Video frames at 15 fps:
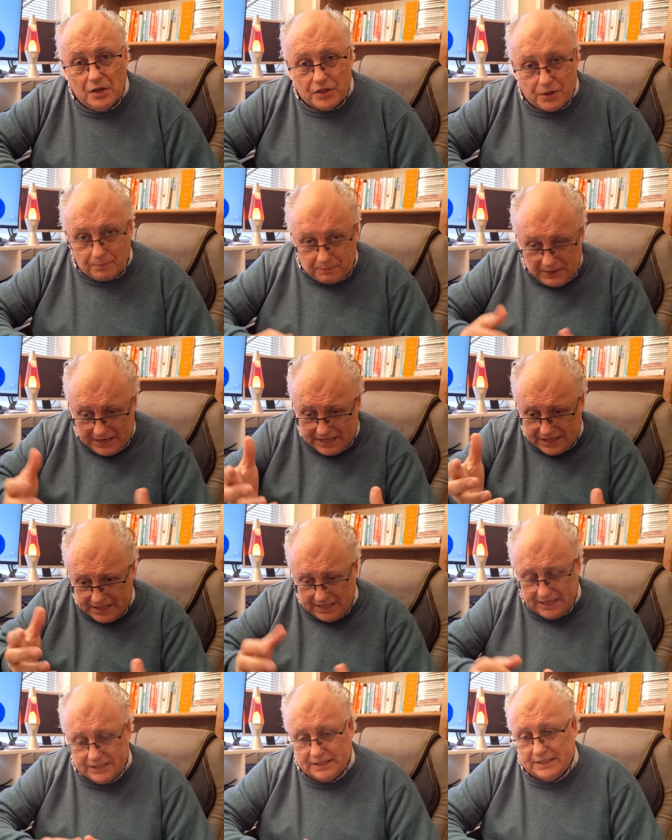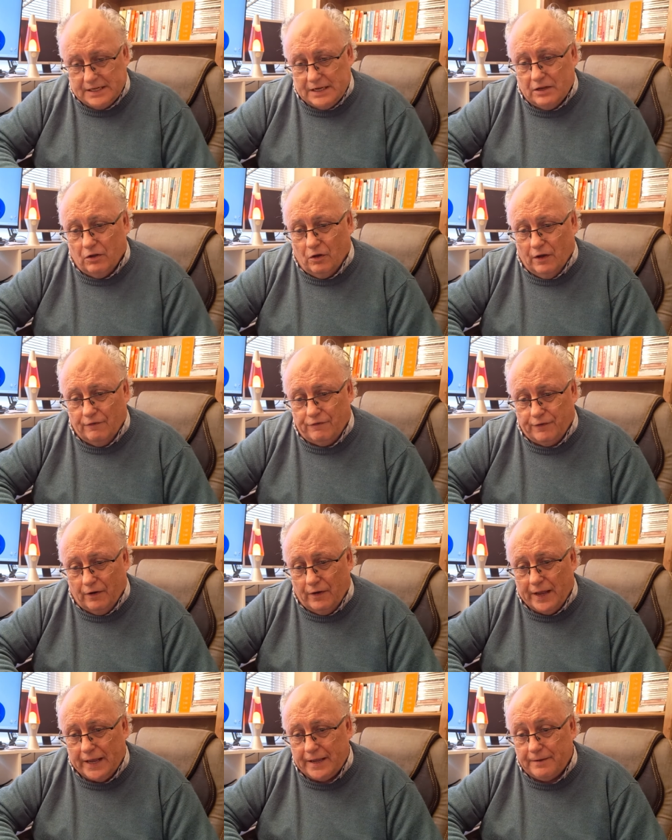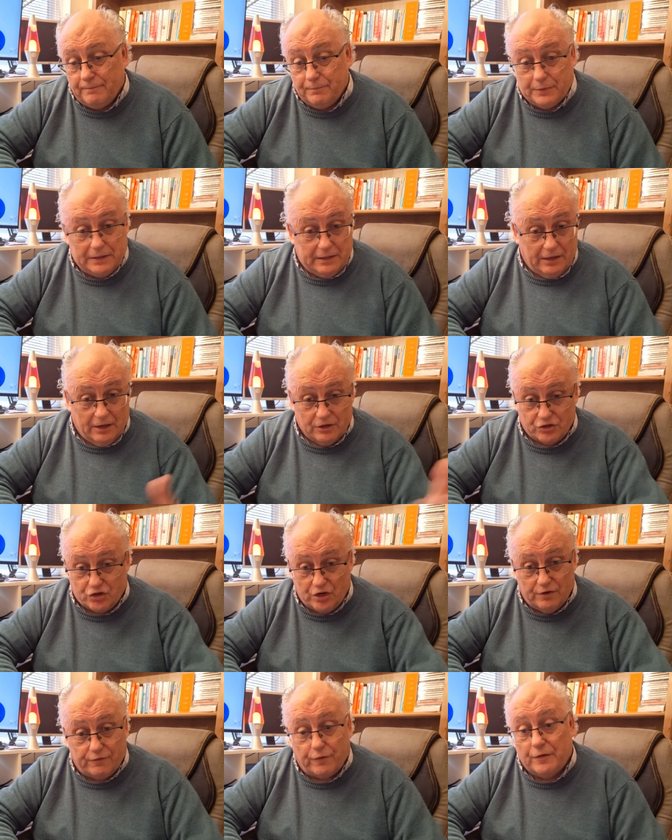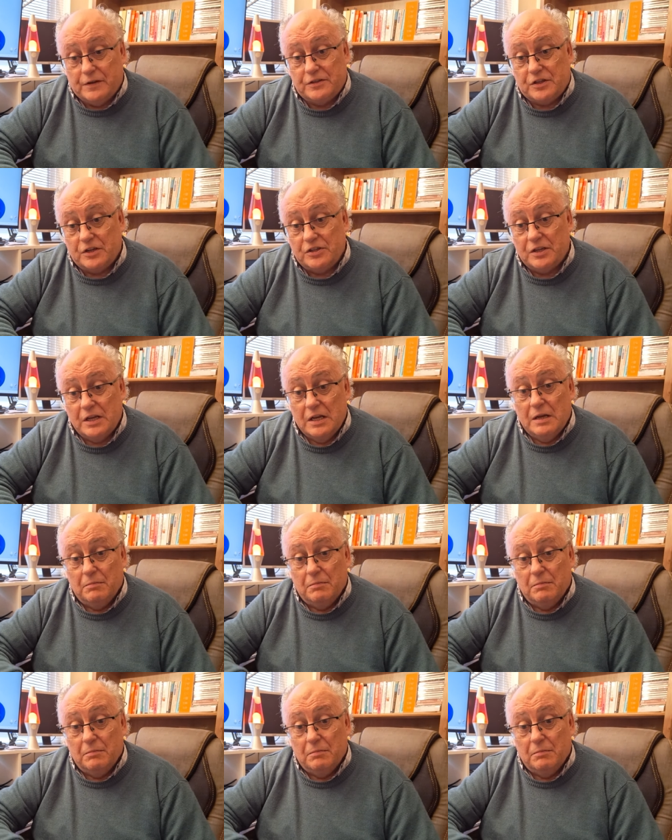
The big things in life, like last year for instance,